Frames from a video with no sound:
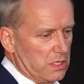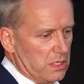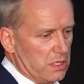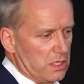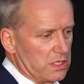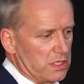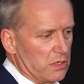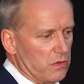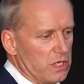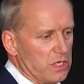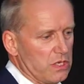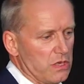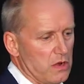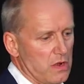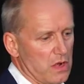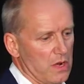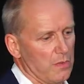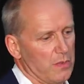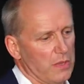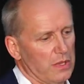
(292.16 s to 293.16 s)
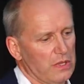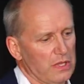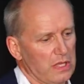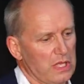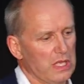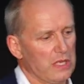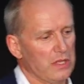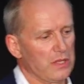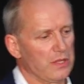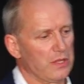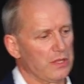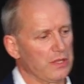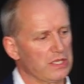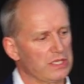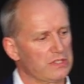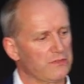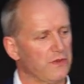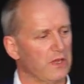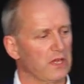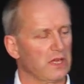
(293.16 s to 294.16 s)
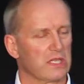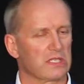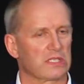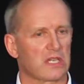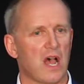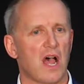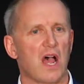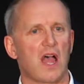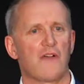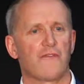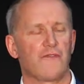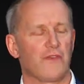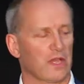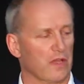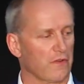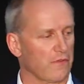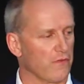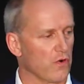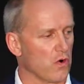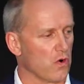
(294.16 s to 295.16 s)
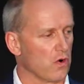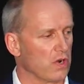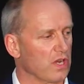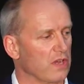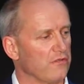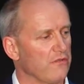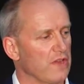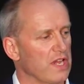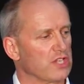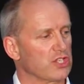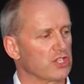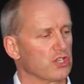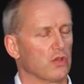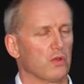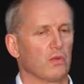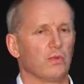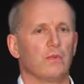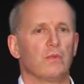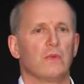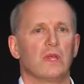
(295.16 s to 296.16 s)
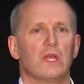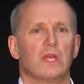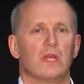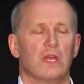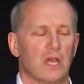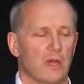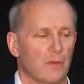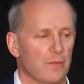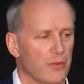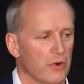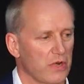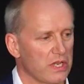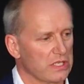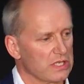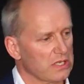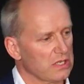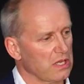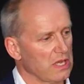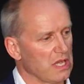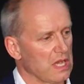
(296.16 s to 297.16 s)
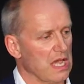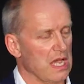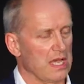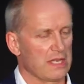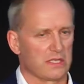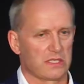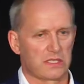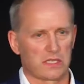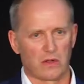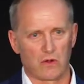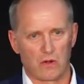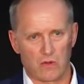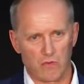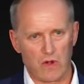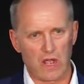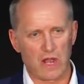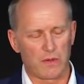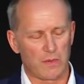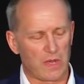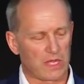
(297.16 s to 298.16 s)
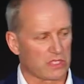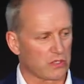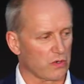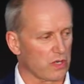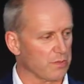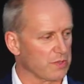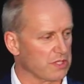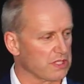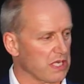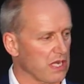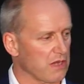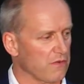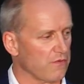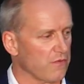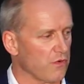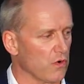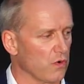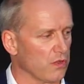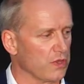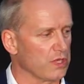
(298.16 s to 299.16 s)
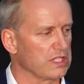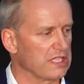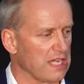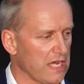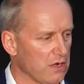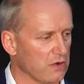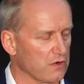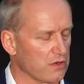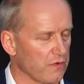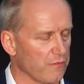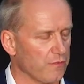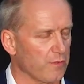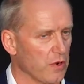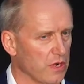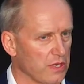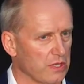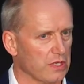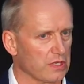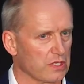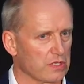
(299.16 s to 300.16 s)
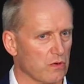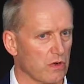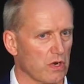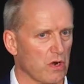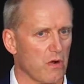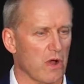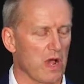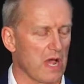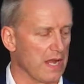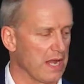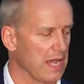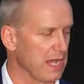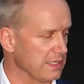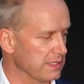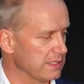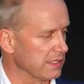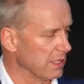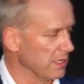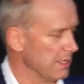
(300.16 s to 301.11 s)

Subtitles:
So in Europe, and this figure is a higher figure for conventional print, and so around about 20% for the decorative print that's required. And